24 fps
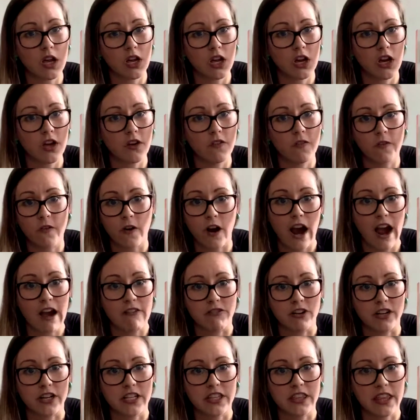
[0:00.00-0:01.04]
Good for
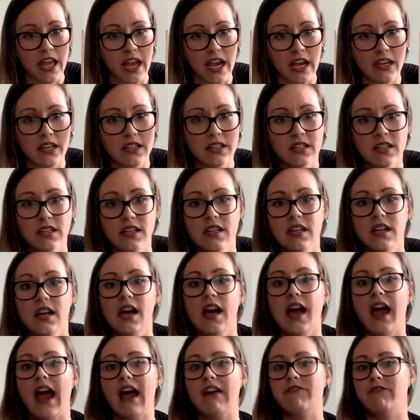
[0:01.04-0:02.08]
everything.
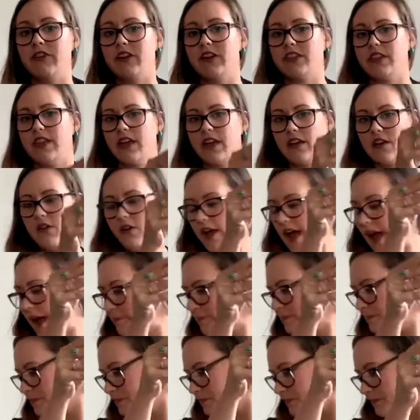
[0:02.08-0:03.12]
Everything,
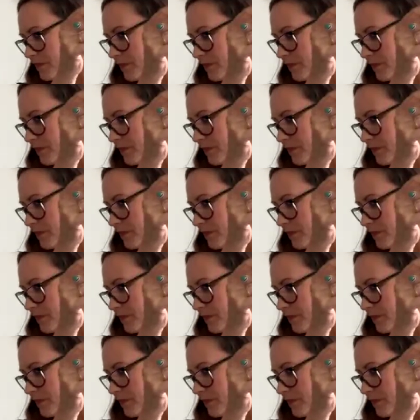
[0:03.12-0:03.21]
okay?